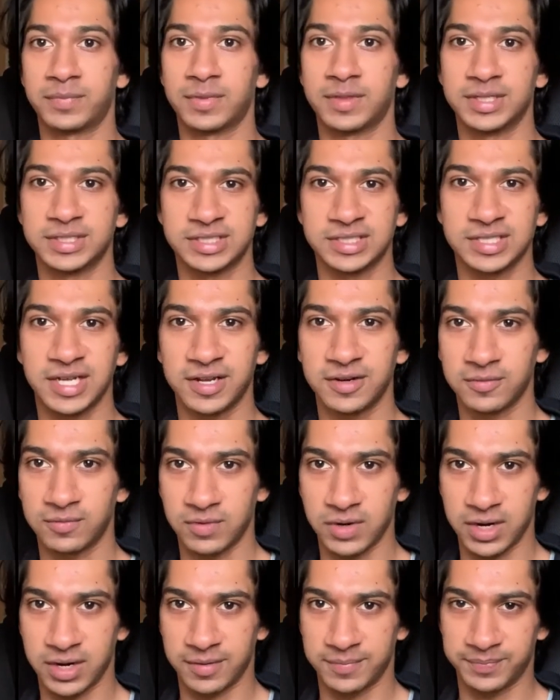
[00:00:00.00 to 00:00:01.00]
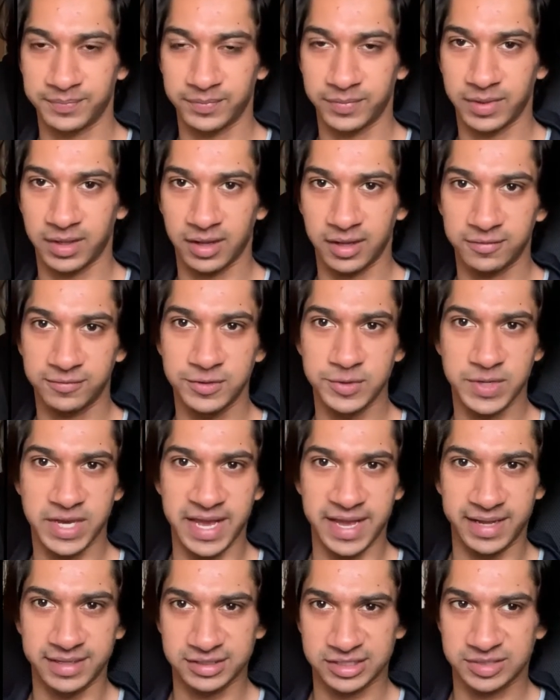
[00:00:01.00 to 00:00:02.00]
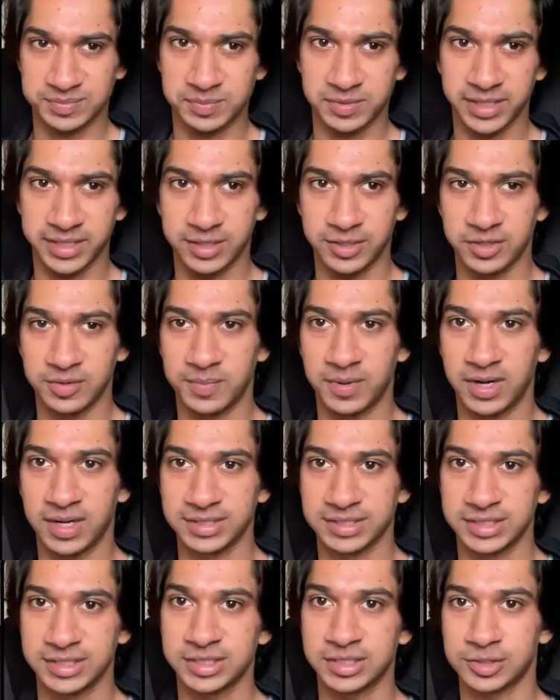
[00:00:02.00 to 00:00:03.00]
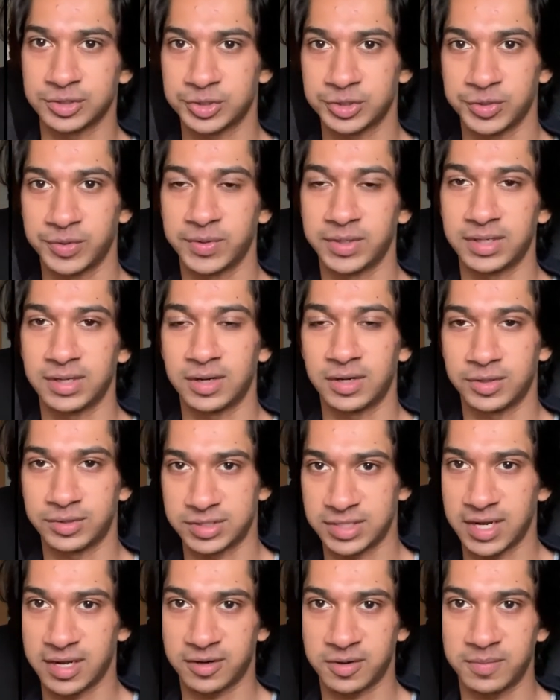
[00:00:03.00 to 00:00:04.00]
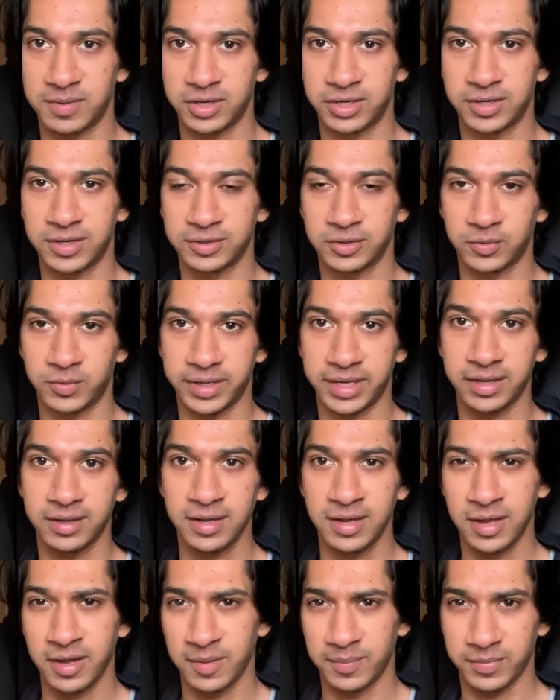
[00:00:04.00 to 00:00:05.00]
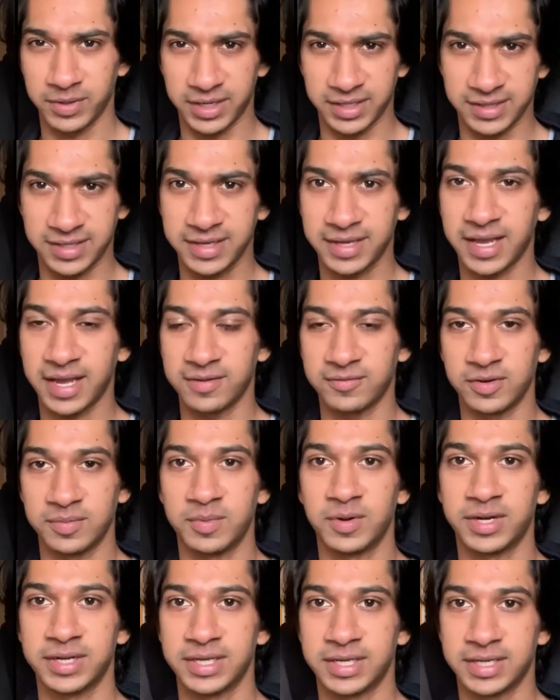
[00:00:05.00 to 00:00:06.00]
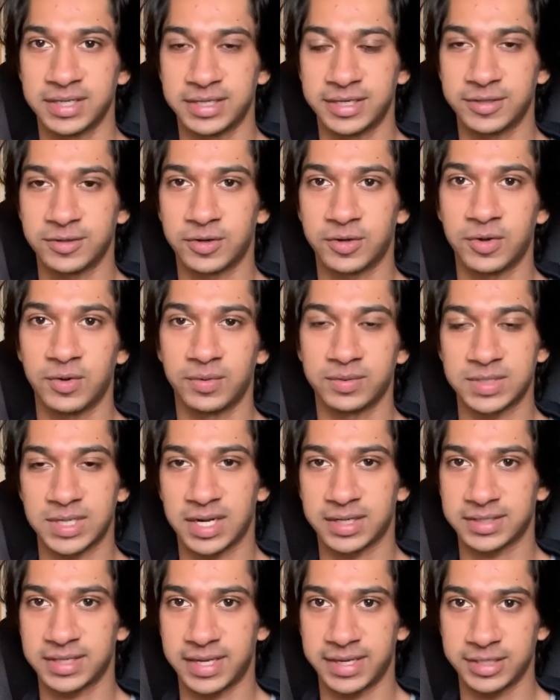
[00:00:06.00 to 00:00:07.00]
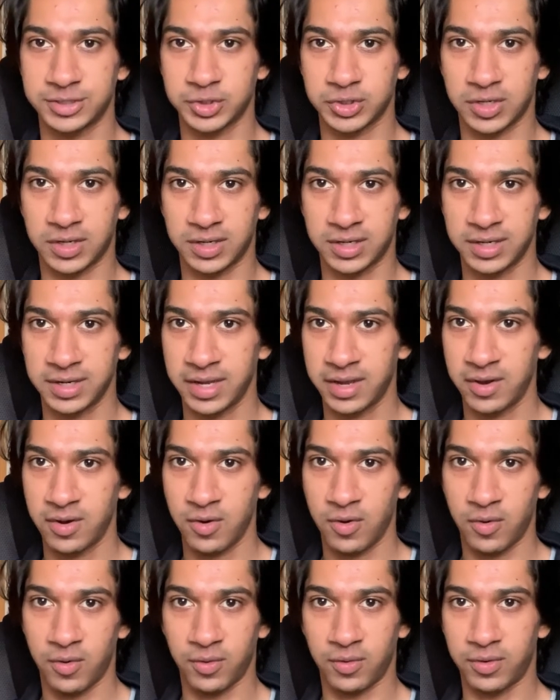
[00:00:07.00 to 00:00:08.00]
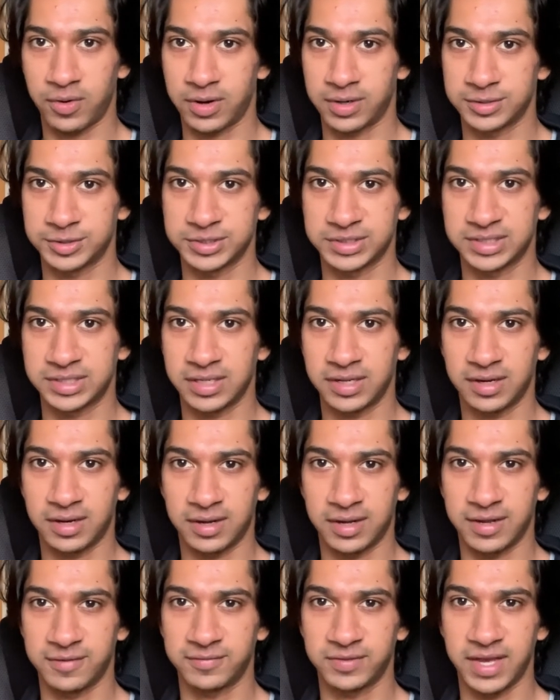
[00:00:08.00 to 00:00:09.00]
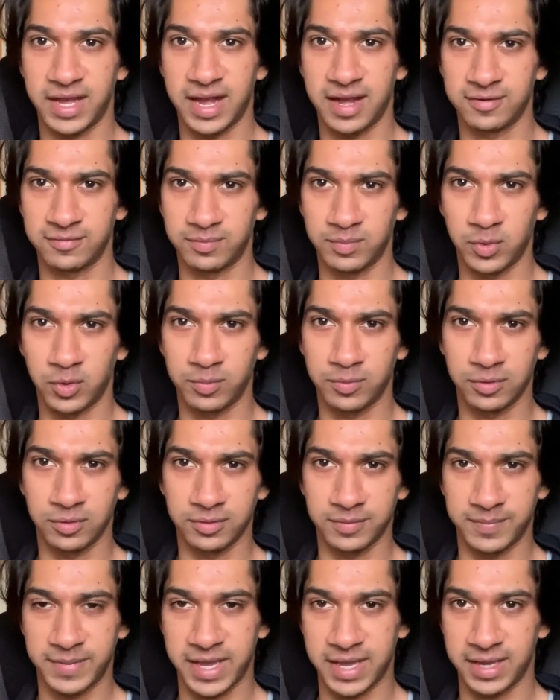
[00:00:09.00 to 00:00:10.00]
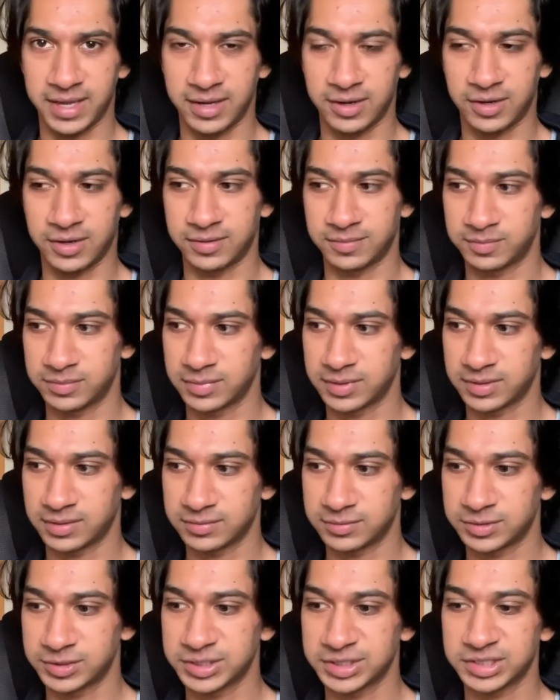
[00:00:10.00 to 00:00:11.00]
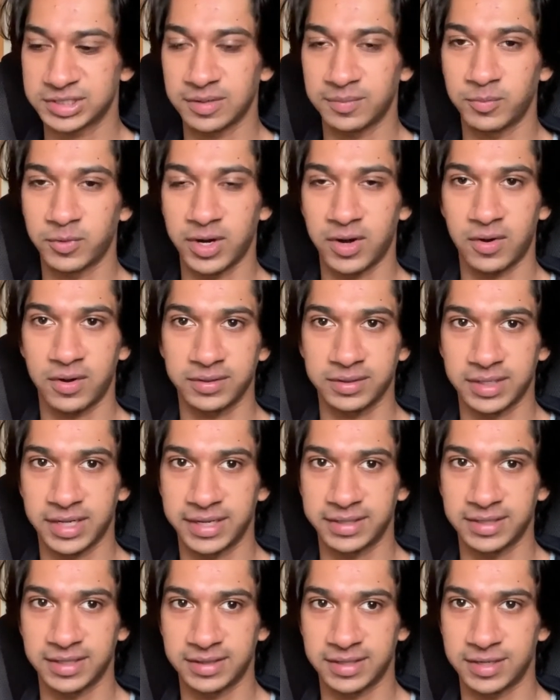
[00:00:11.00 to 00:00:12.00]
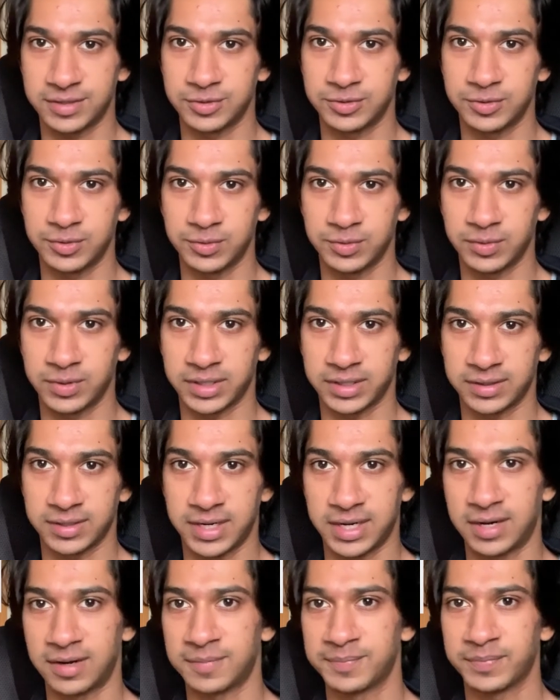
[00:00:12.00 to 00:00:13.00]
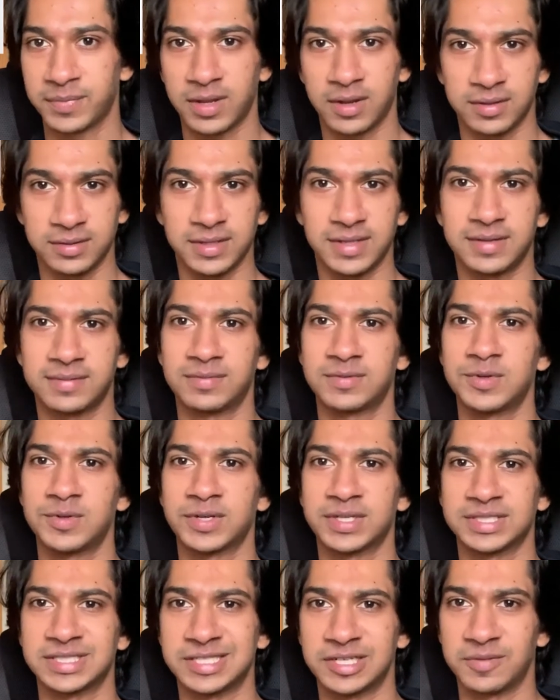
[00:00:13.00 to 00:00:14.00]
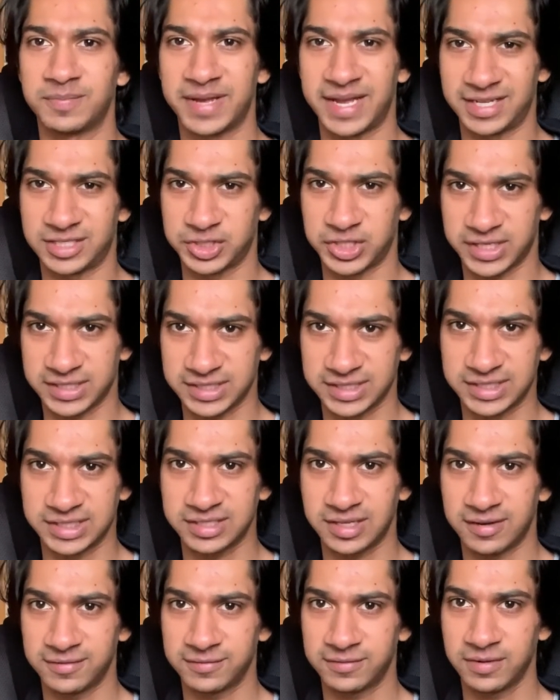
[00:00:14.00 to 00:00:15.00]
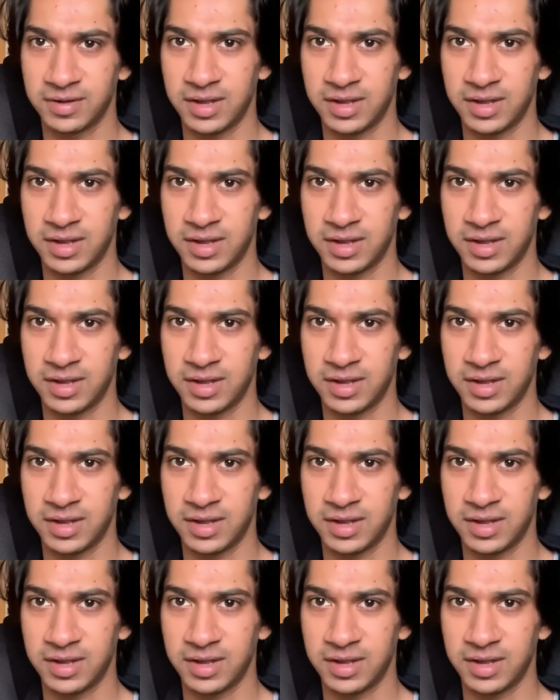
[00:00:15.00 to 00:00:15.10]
This is kind of where, if you can't split your deposits, I'll show you or talk about another way, but I think everybody can either go talk to HR or just if they have mobile pay or just somewhere online that they're doing that you can see your paychecks and stuff,